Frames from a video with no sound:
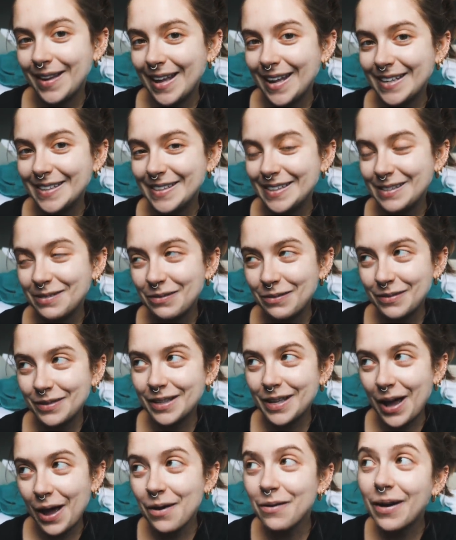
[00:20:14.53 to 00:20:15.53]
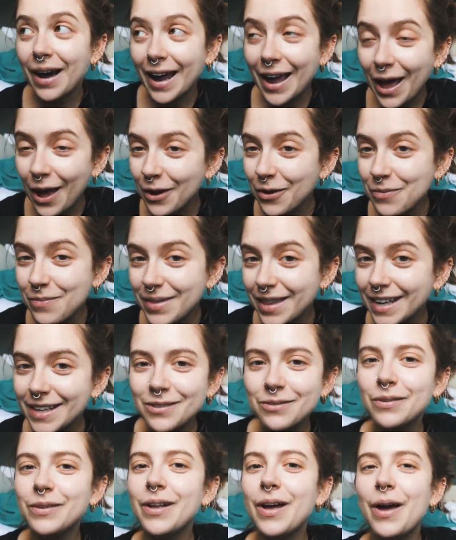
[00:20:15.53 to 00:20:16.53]
things will go I hope
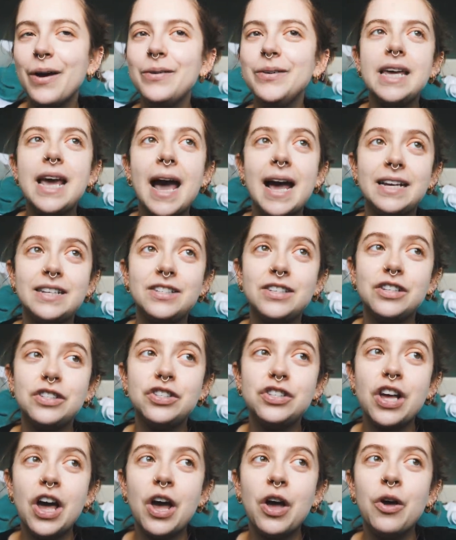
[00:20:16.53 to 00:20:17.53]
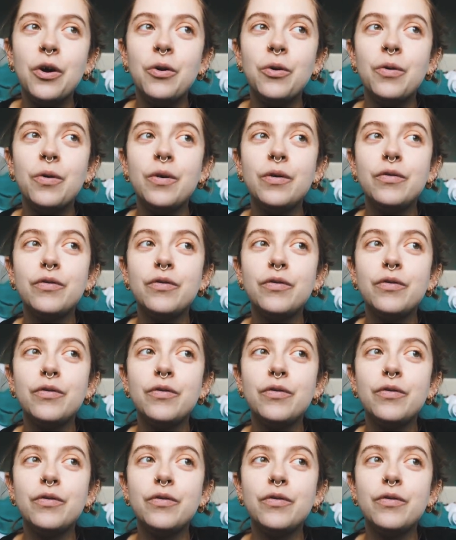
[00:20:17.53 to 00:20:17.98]
things will go yes so